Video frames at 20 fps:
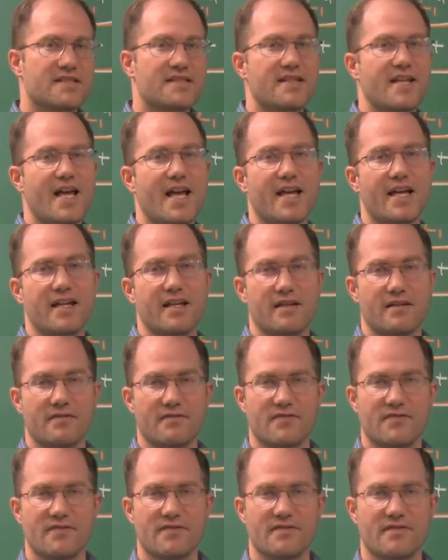
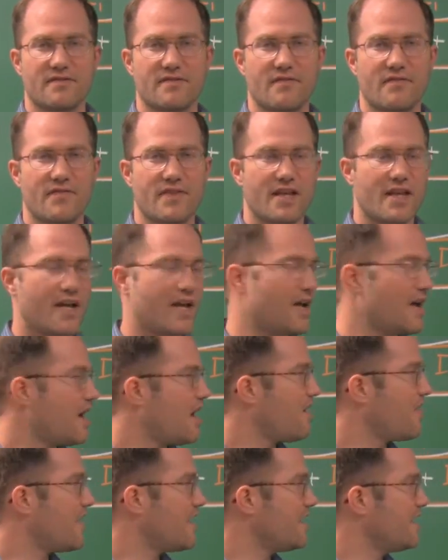negative,
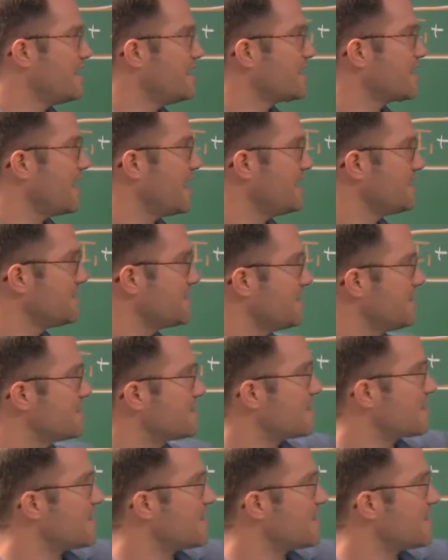all that indicates is that